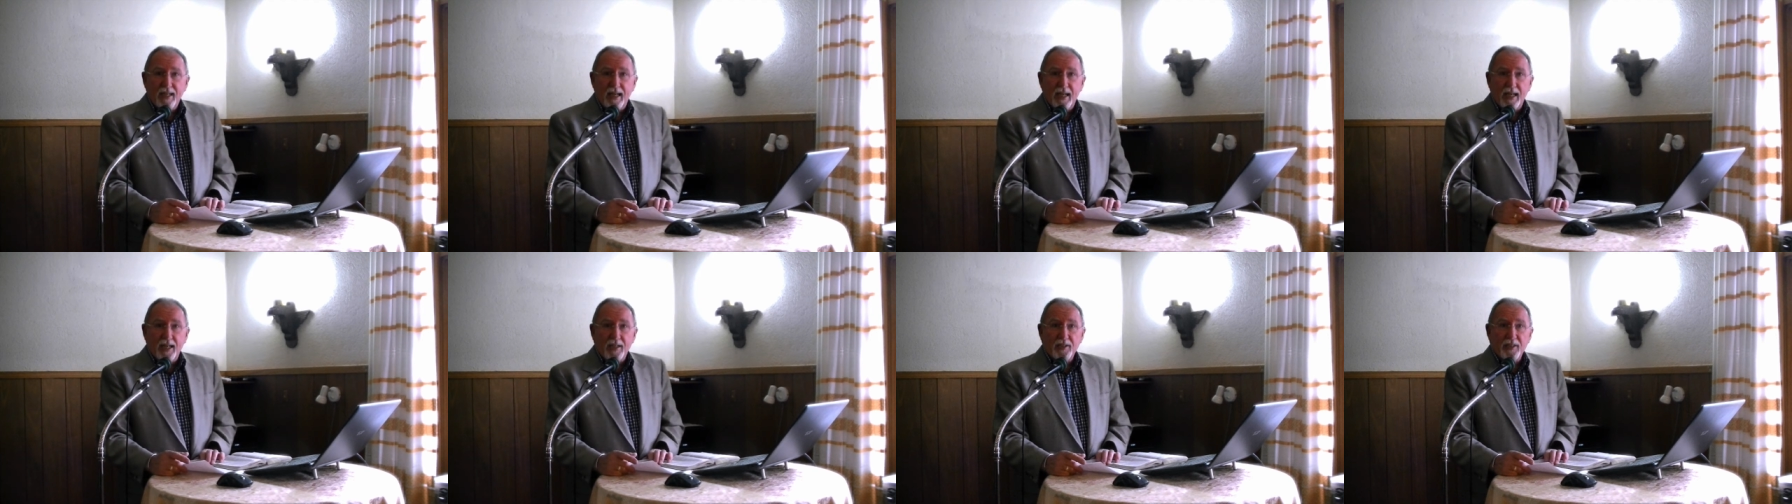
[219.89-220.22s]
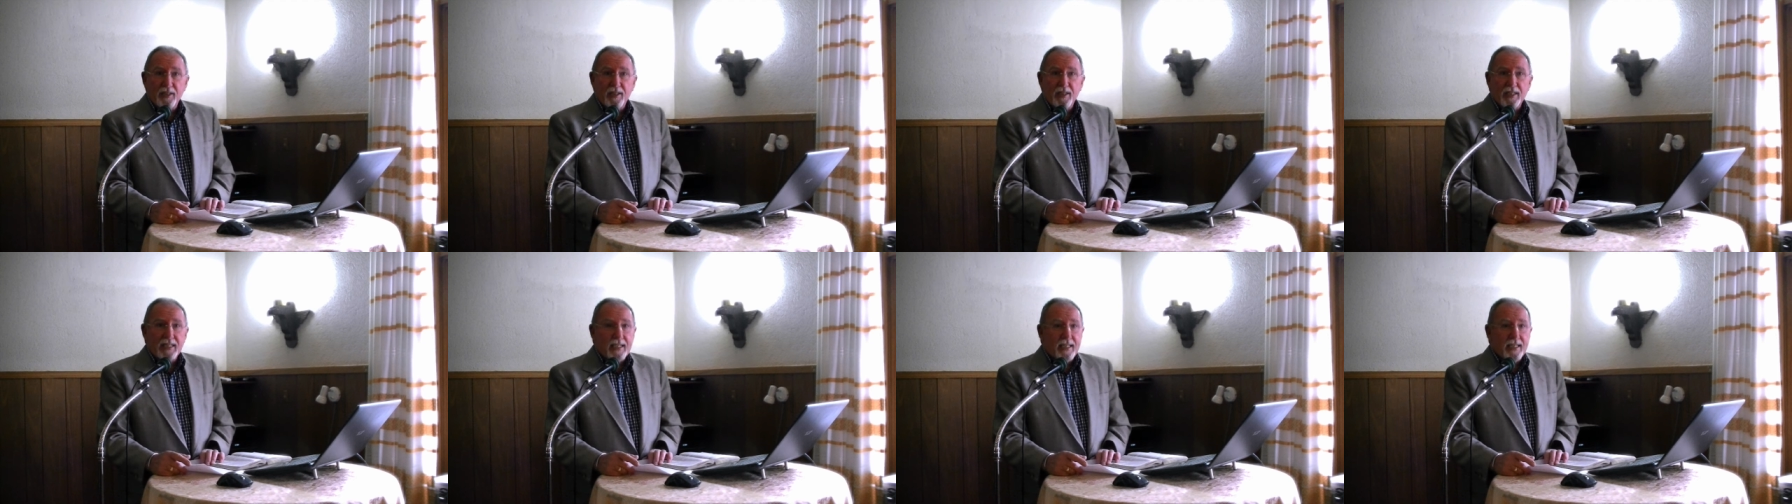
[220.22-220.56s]

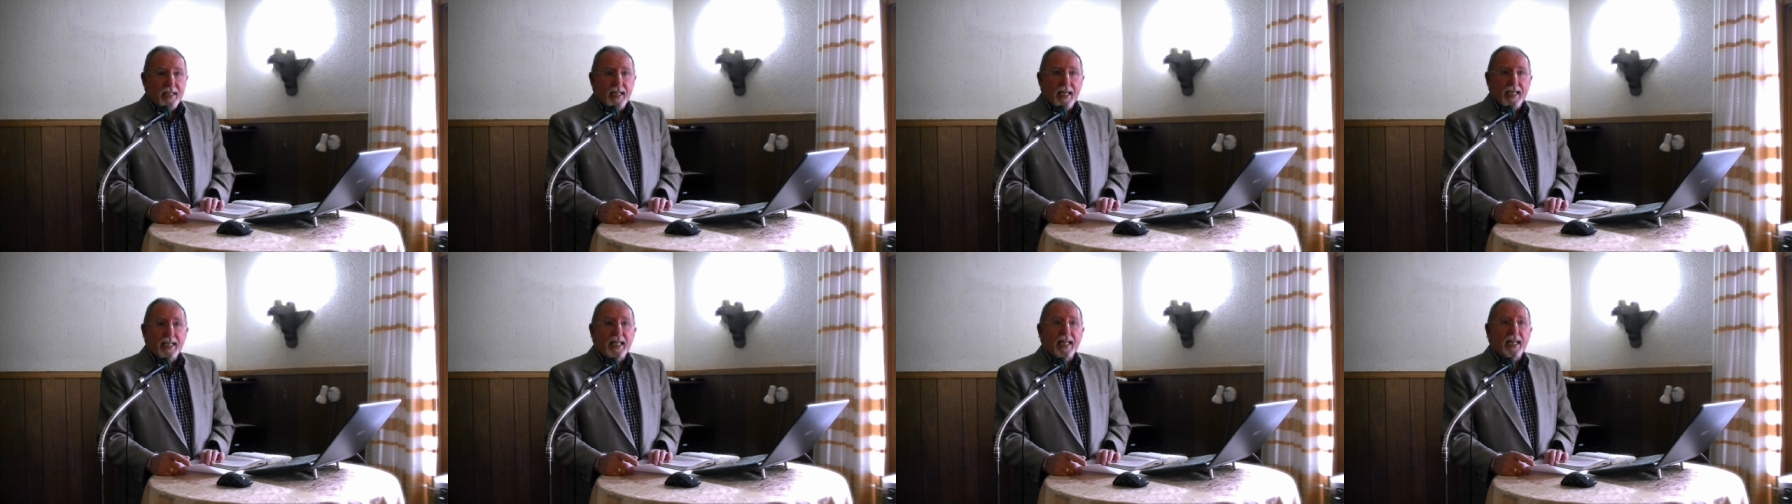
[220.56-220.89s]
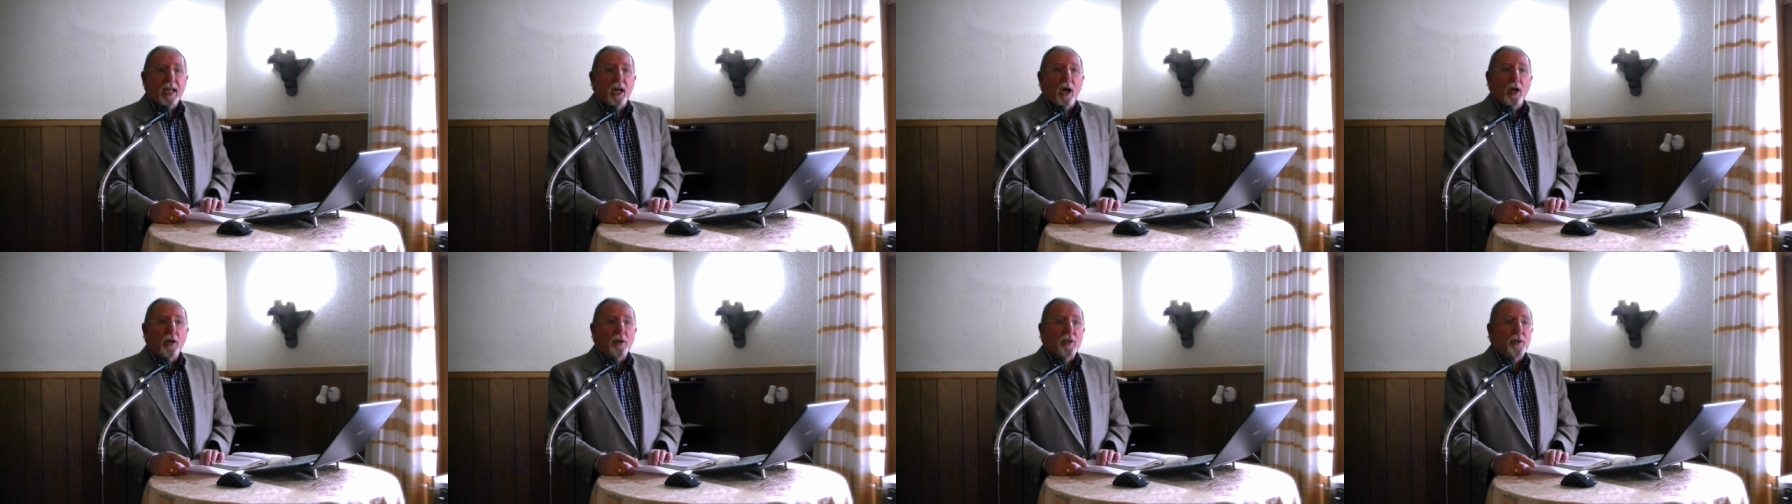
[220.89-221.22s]
Um,
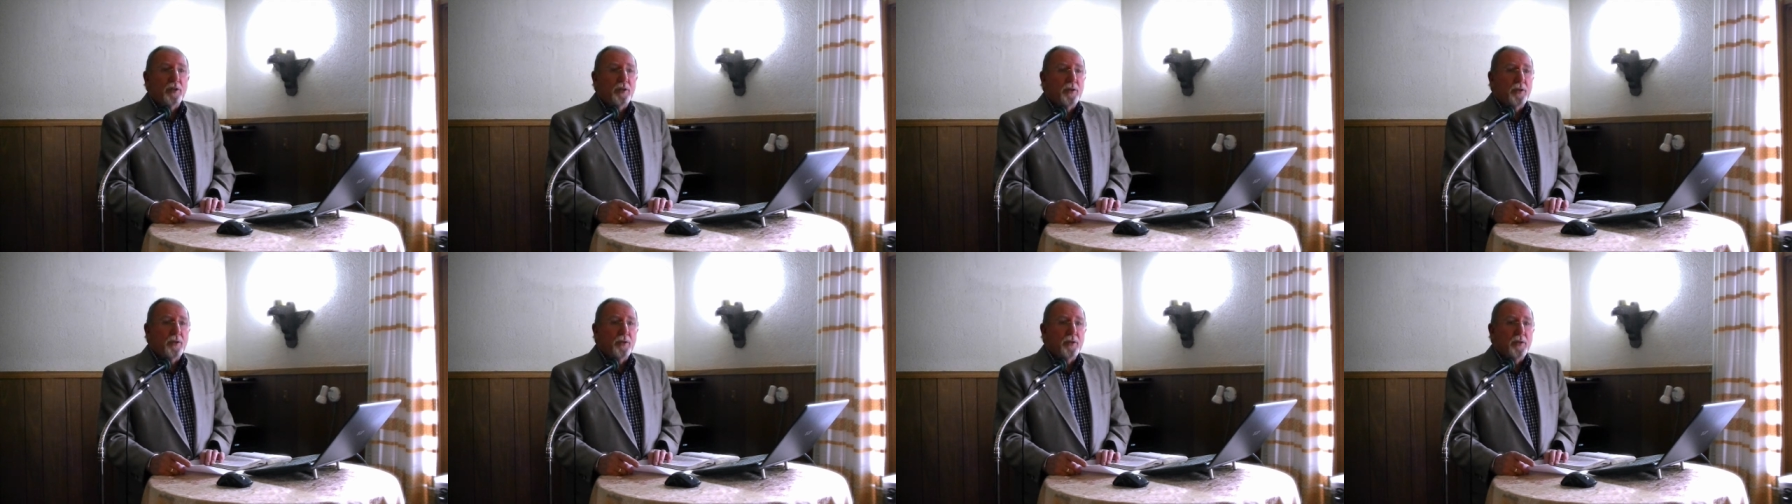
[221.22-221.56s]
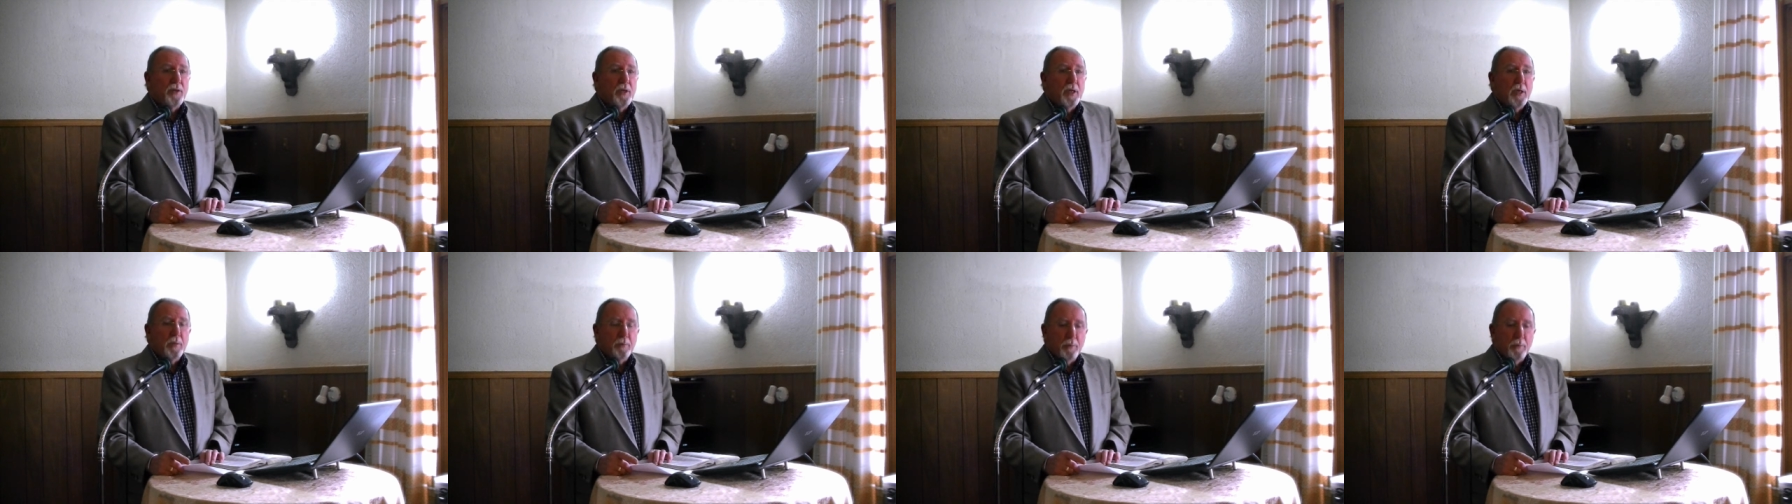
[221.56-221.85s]
getting on to